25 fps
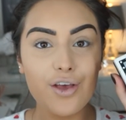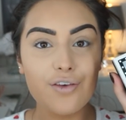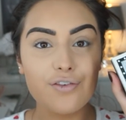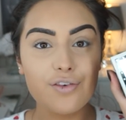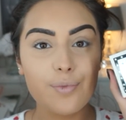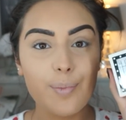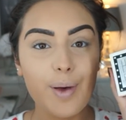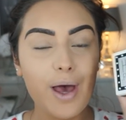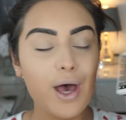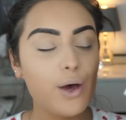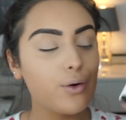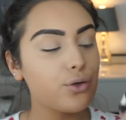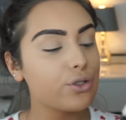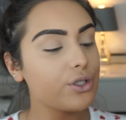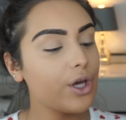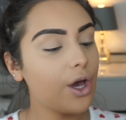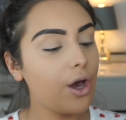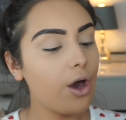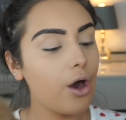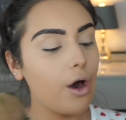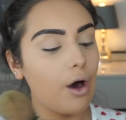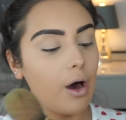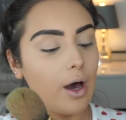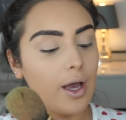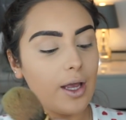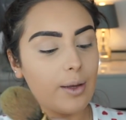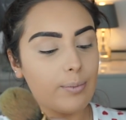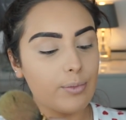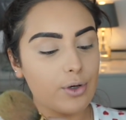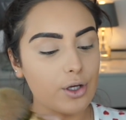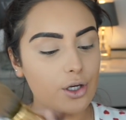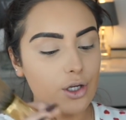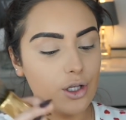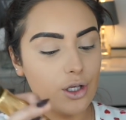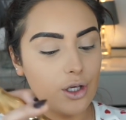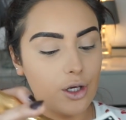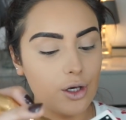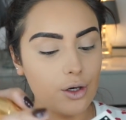For powder, I am
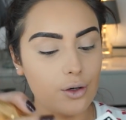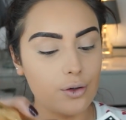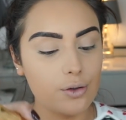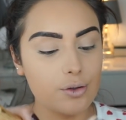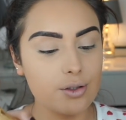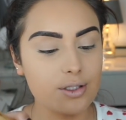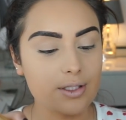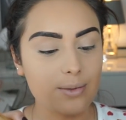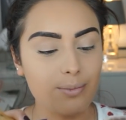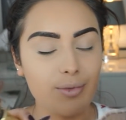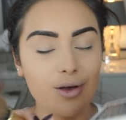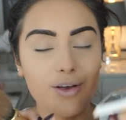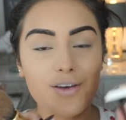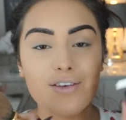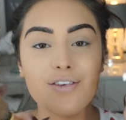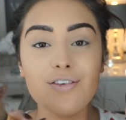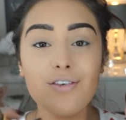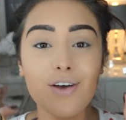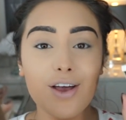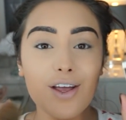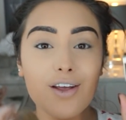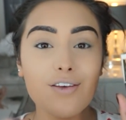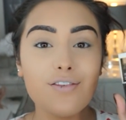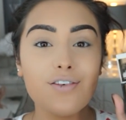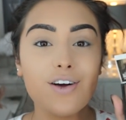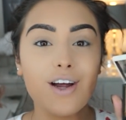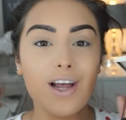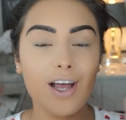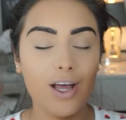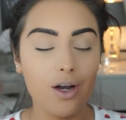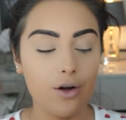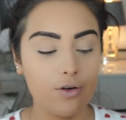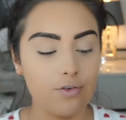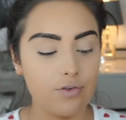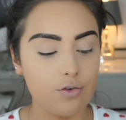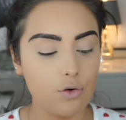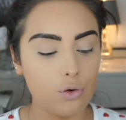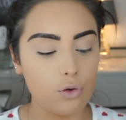going to use my favourite
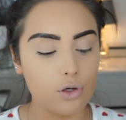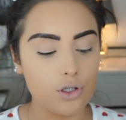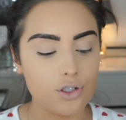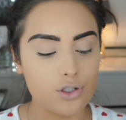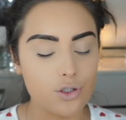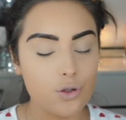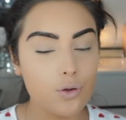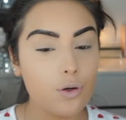Hello Flawless.